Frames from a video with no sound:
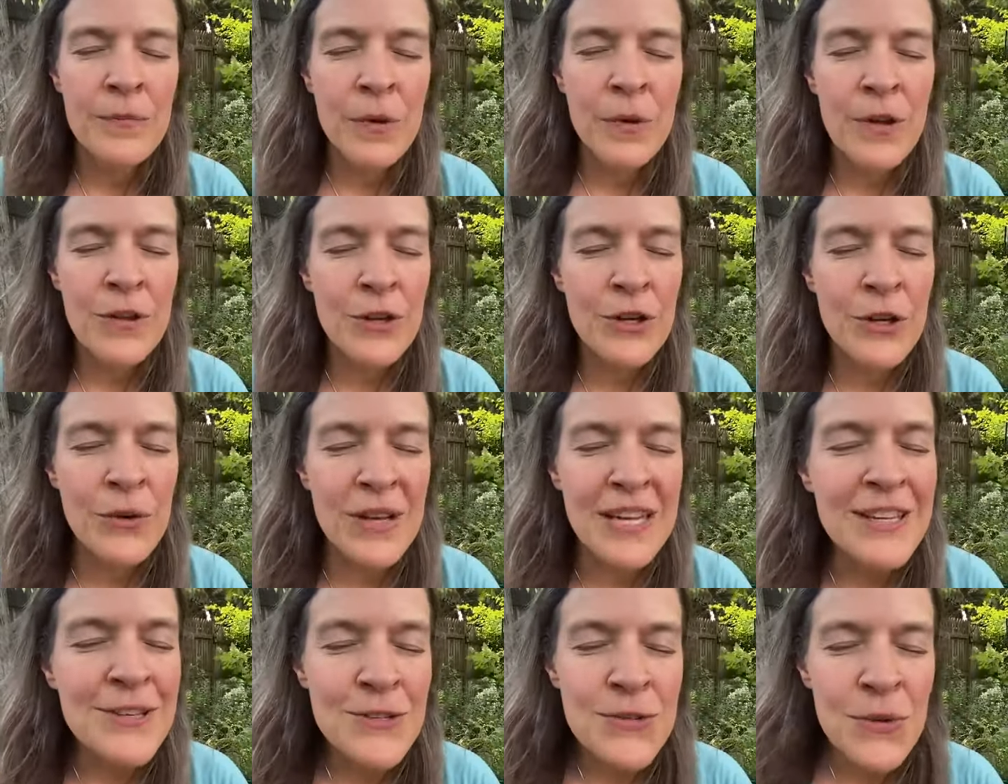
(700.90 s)
whether you're
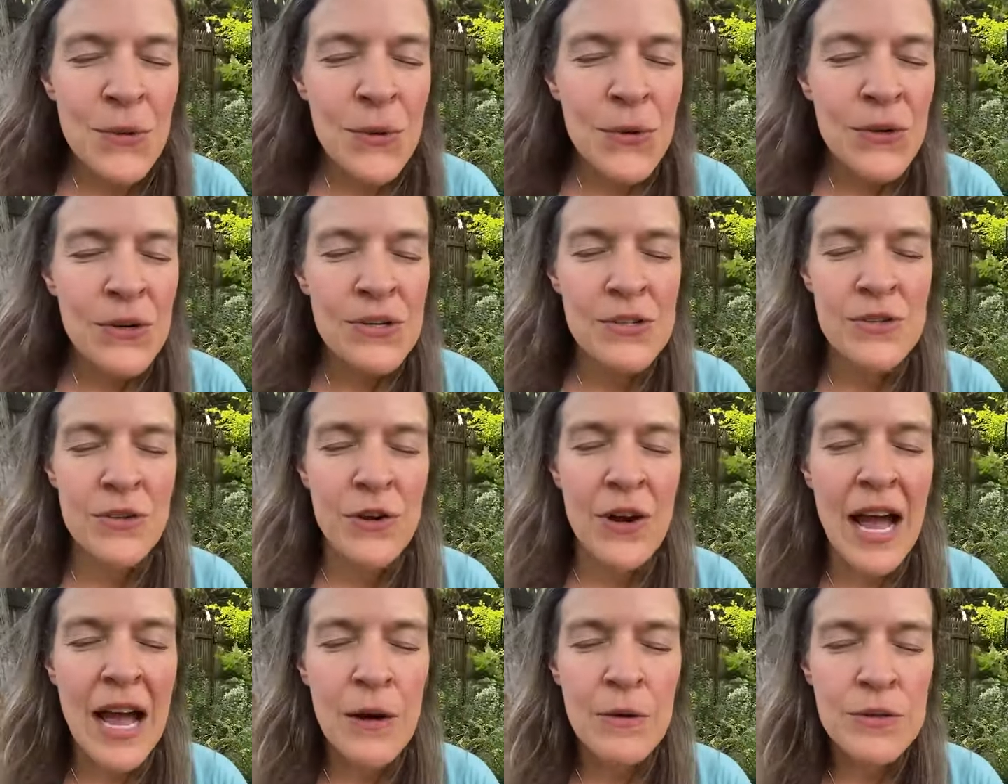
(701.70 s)
indoors
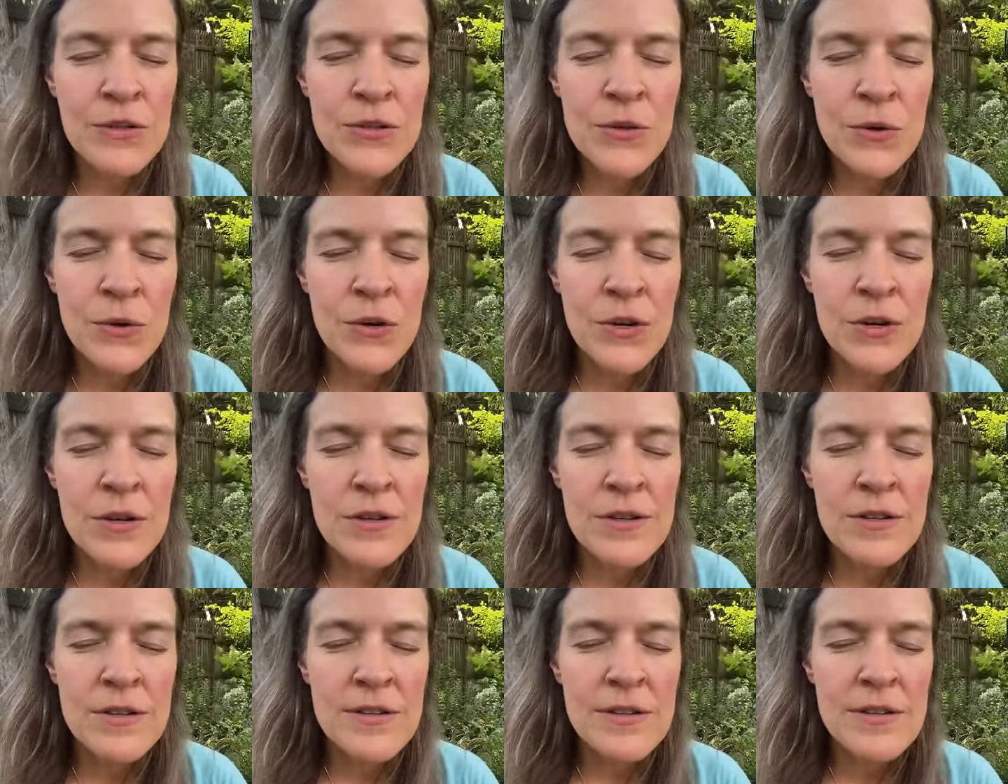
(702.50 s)
or
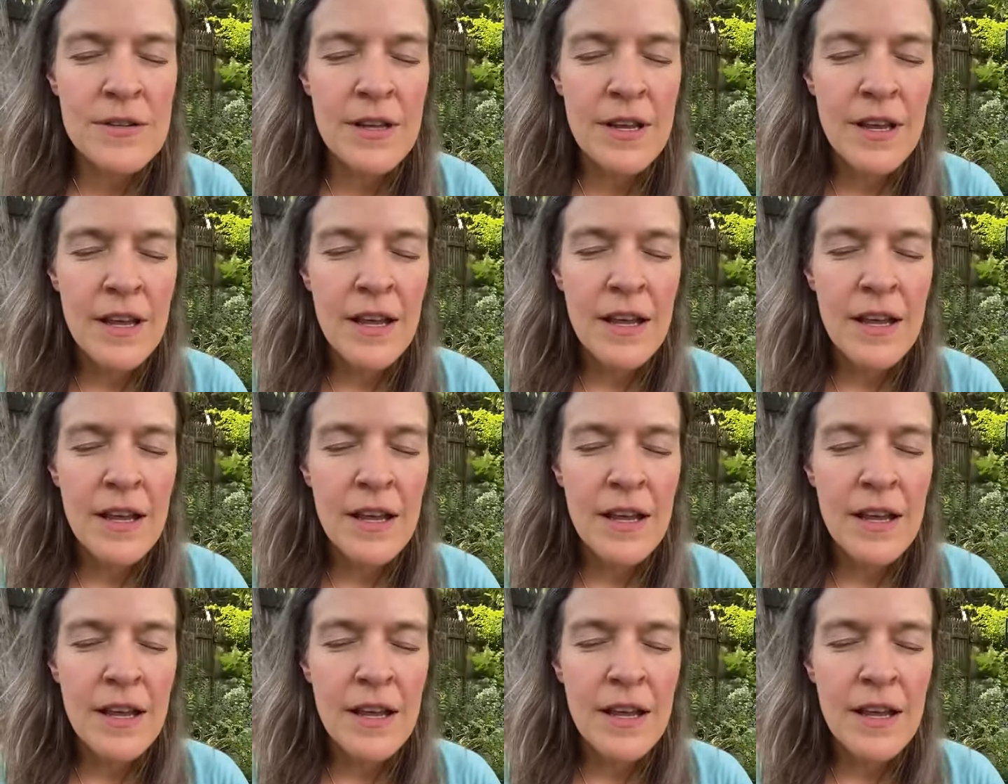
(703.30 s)
outdoors.